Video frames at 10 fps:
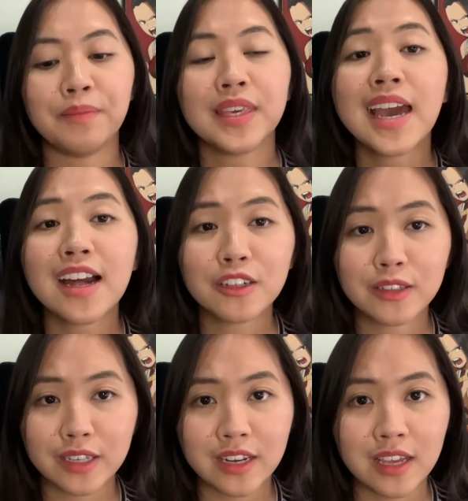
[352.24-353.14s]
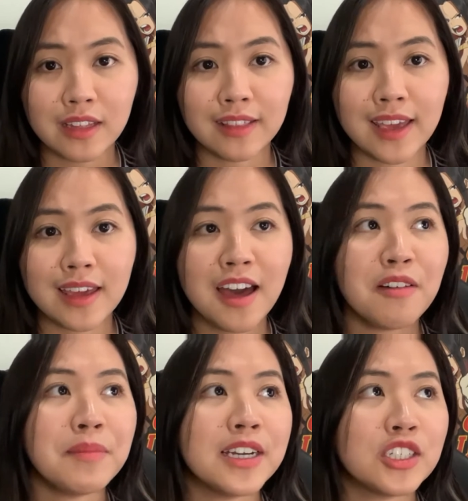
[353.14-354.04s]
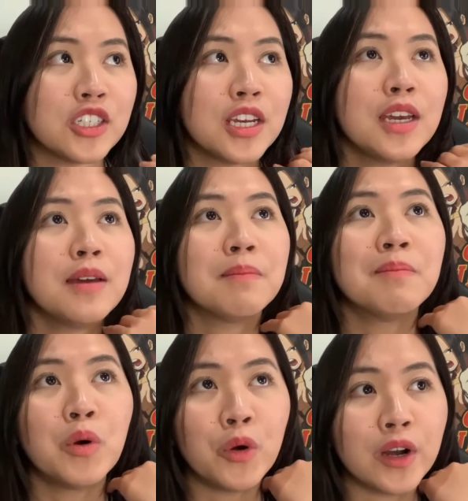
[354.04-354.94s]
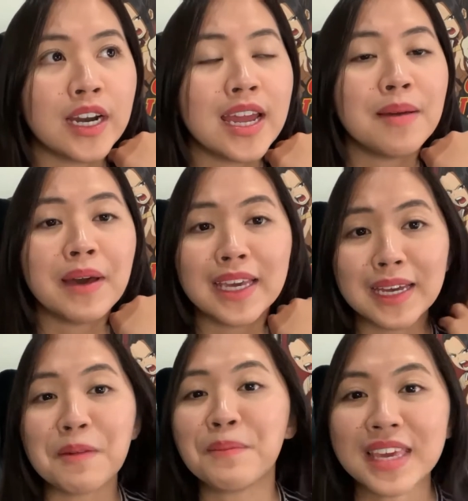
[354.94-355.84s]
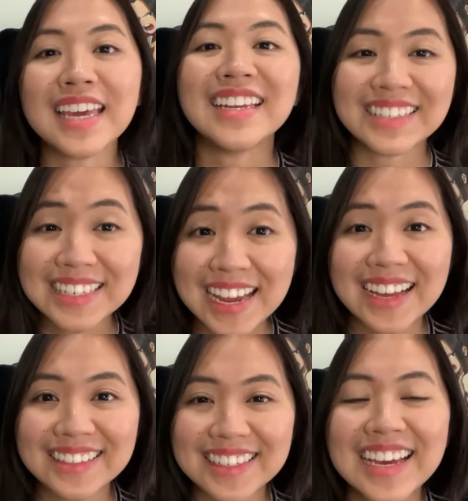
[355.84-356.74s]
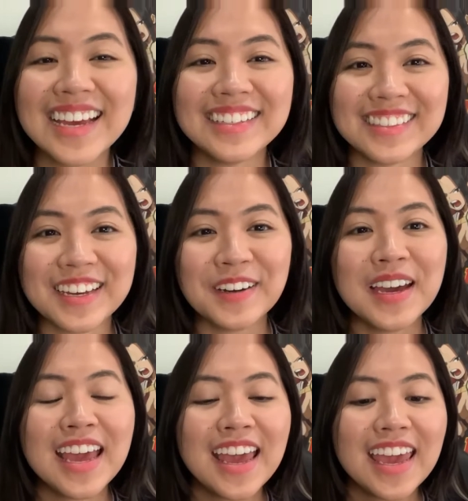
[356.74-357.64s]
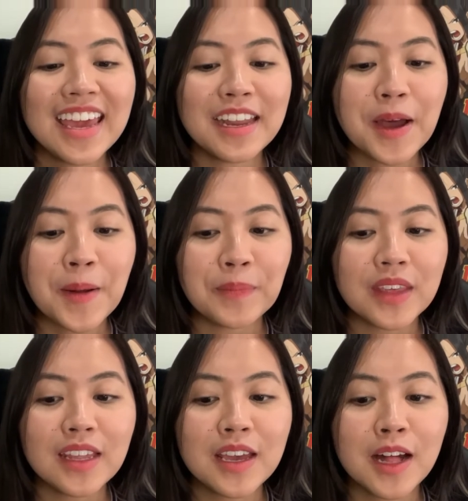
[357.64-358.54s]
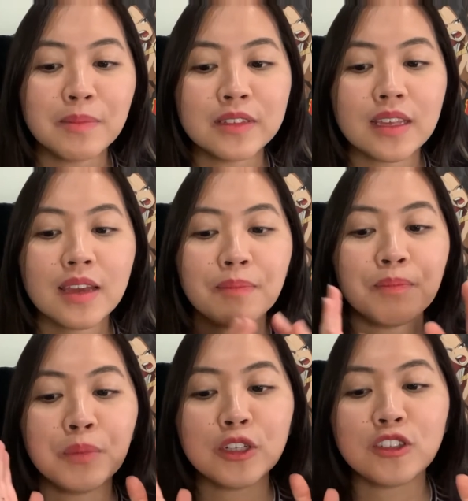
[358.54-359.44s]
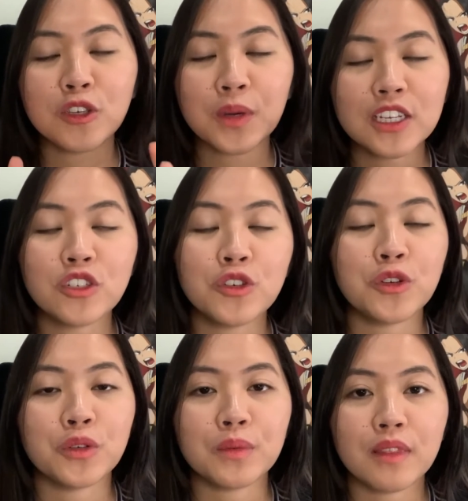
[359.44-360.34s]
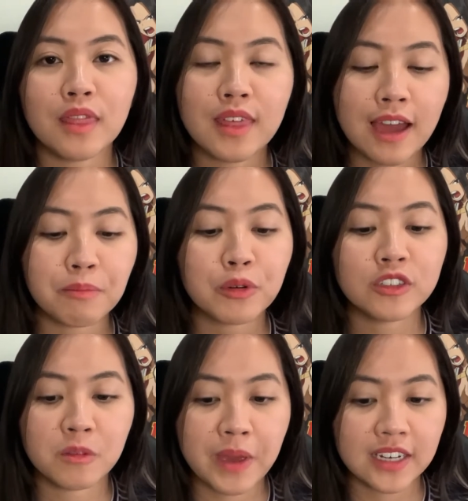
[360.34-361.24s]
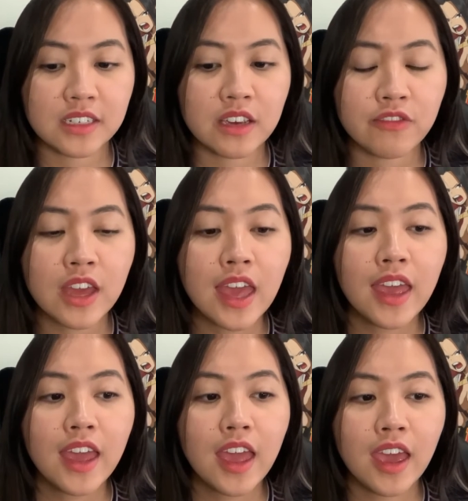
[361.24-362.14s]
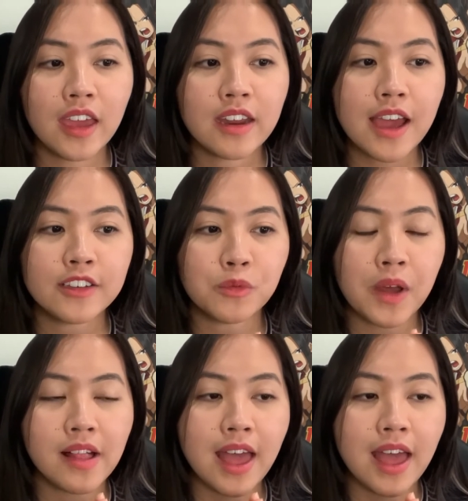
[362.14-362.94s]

calculating like how much more am I going to be in debt. So it helps, it puts you into that perspective, and as well